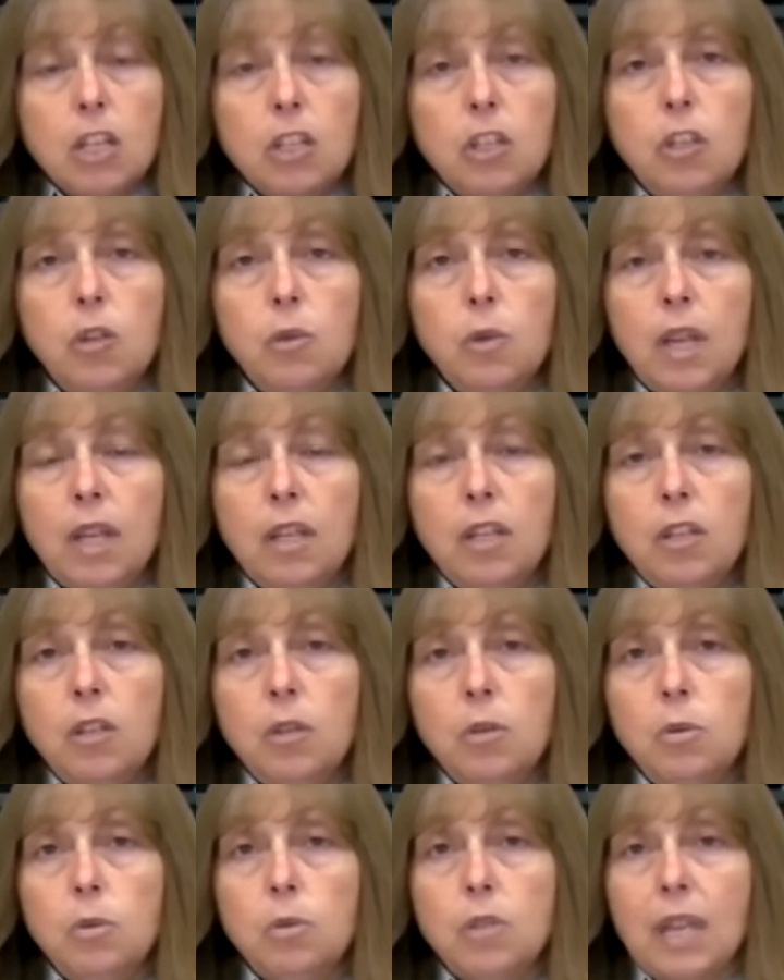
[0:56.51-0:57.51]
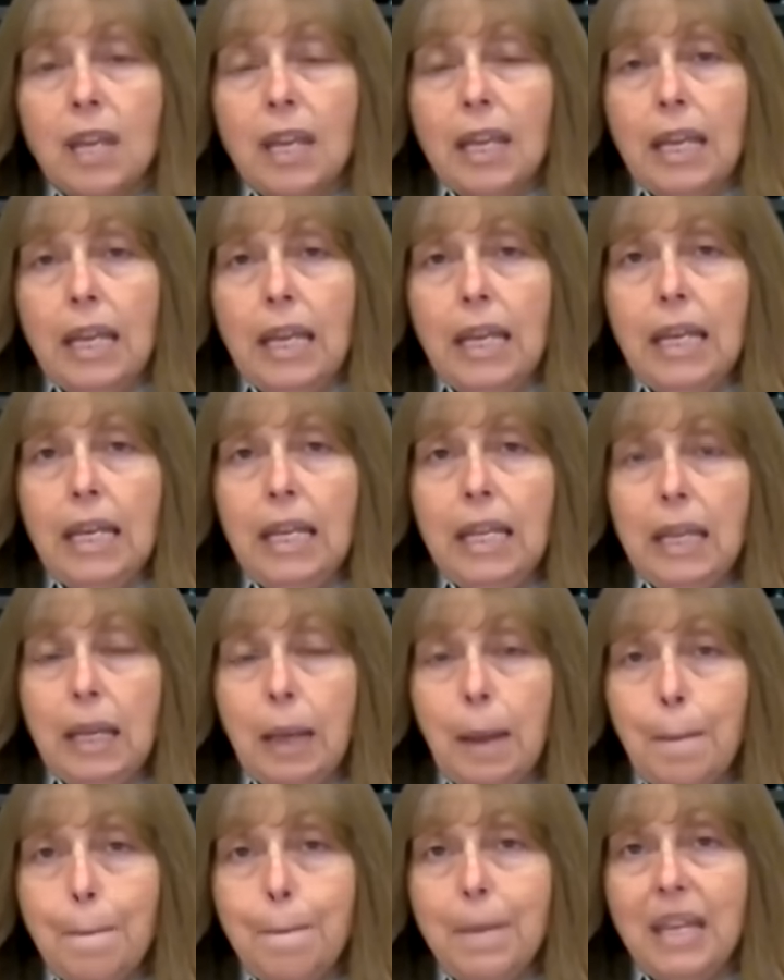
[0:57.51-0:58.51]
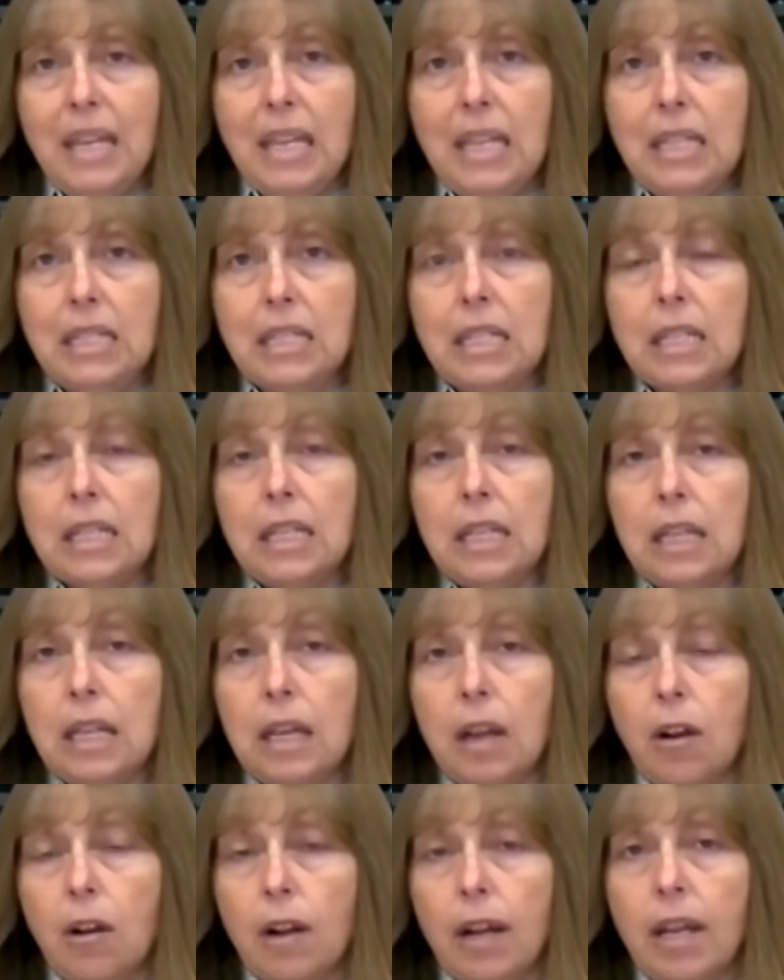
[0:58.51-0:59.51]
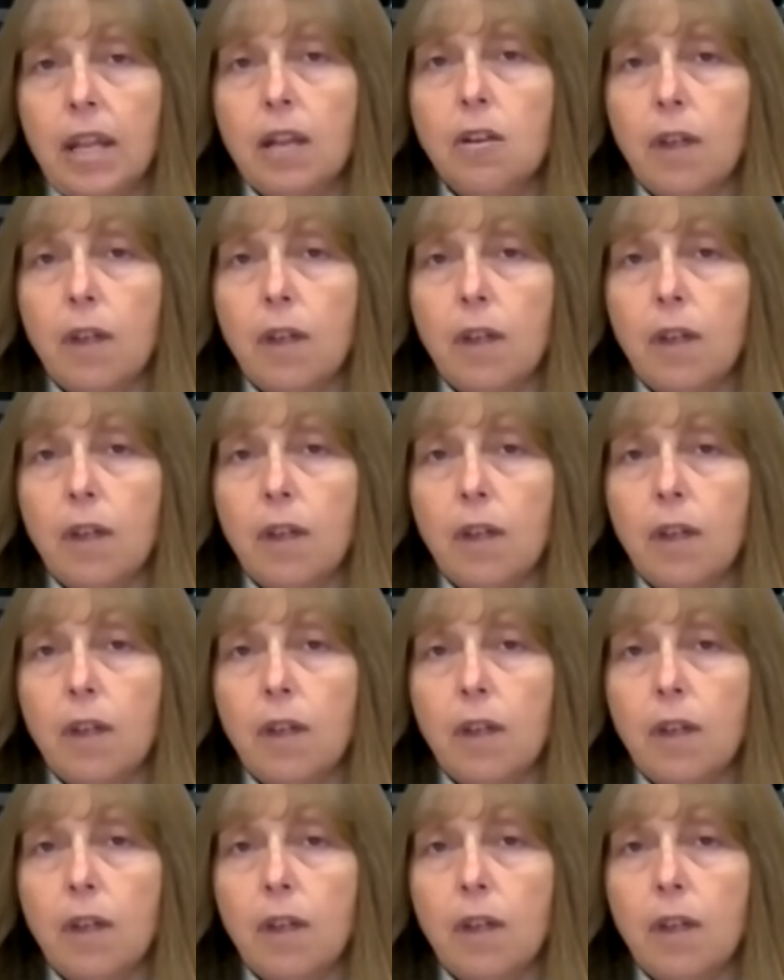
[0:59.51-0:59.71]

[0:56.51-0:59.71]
You can use any meat or any